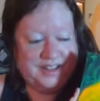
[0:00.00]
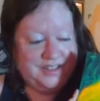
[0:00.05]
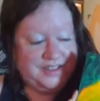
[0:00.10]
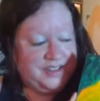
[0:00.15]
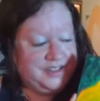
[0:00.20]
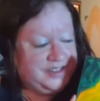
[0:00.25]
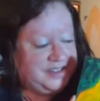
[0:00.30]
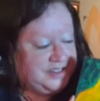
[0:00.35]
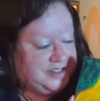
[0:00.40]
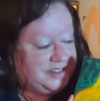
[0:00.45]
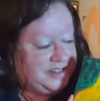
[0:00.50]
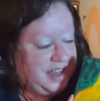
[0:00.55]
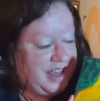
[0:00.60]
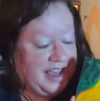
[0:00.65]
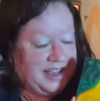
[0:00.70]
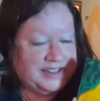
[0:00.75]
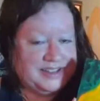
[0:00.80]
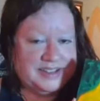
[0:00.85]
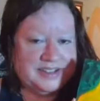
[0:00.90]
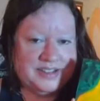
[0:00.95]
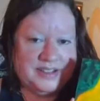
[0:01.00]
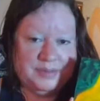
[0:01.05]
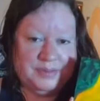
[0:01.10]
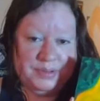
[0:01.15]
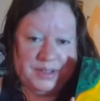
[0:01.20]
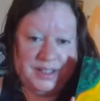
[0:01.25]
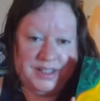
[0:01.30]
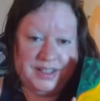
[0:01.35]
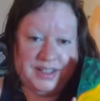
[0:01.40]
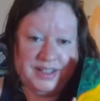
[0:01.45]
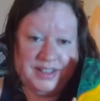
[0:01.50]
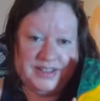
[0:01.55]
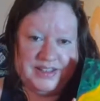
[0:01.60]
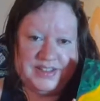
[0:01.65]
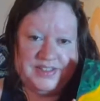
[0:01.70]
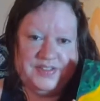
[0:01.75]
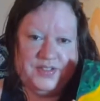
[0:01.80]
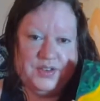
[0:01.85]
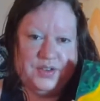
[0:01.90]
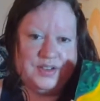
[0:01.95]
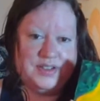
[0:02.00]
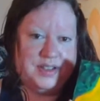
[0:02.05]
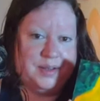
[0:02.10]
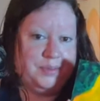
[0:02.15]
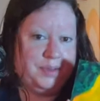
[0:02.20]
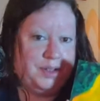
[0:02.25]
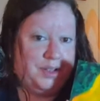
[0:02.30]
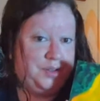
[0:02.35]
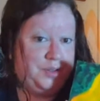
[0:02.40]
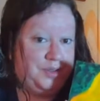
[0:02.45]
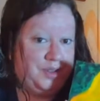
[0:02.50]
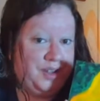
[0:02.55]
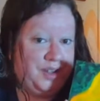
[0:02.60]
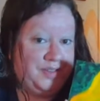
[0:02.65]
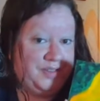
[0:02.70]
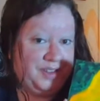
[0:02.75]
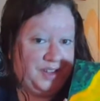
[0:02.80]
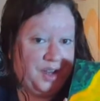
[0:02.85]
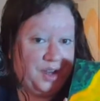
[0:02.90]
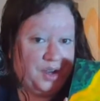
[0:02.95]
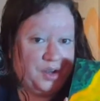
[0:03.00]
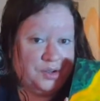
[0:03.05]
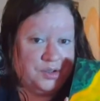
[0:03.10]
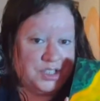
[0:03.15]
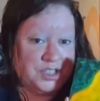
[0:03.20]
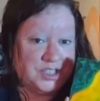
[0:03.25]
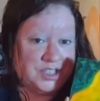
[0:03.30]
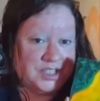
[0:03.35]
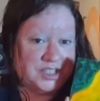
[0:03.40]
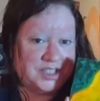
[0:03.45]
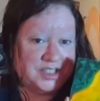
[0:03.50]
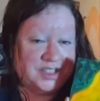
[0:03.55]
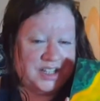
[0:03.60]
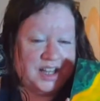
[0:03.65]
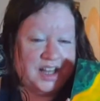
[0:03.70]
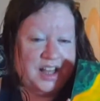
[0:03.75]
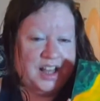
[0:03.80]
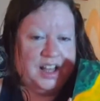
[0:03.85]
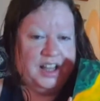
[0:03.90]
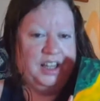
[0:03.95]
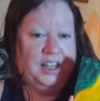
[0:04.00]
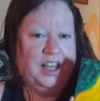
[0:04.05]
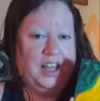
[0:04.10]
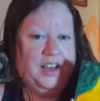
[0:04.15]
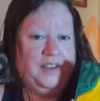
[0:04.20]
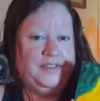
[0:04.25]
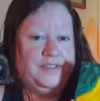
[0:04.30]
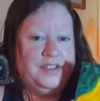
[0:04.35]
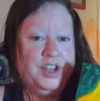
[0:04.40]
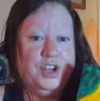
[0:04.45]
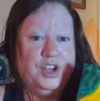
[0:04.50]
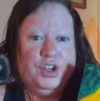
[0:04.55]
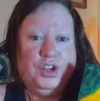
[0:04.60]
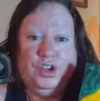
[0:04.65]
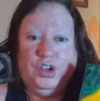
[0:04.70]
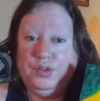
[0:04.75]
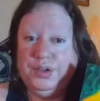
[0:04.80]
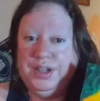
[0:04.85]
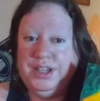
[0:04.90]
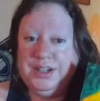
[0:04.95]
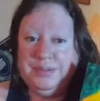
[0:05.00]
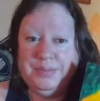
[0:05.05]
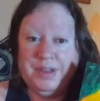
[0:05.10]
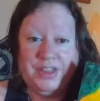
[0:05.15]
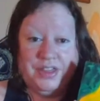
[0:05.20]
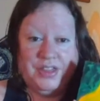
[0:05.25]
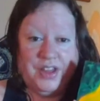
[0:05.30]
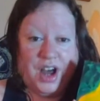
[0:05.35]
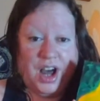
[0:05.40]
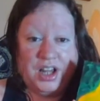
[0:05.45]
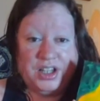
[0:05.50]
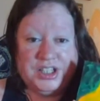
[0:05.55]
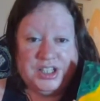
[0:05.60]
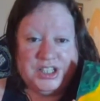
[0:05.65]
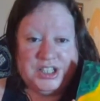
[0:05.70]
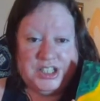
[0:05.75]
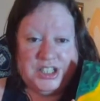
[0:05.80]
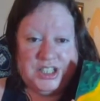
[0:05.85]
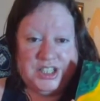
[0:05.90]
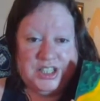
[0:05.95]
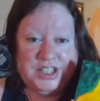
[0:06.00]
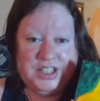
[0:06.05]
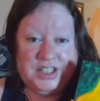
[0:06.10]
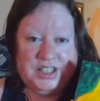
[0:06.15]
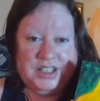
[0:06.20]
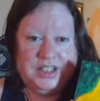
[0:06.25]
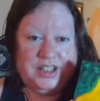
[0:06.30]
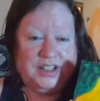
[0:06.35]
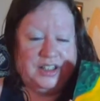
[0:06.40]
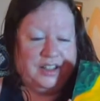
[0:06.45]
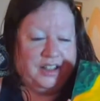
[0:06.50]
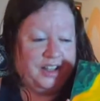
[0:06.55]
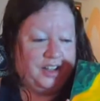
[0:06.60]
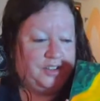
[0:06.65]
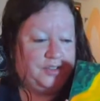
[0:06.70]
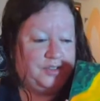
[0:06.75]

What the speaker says: This is an excellent piece for somebody who loves the ocean, loves Greek mythology, like